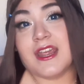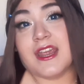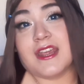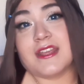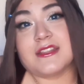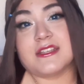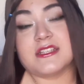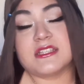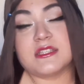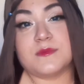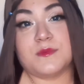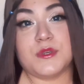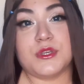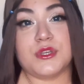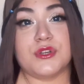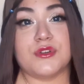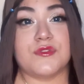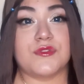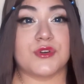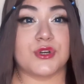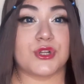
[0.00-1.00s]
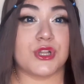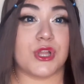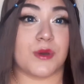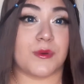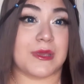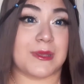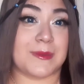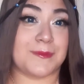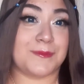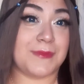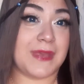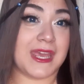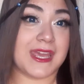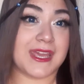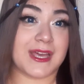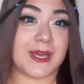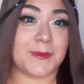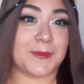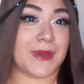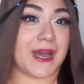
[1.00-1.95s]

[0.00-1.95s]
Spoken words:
and this beautiful glowing makeup.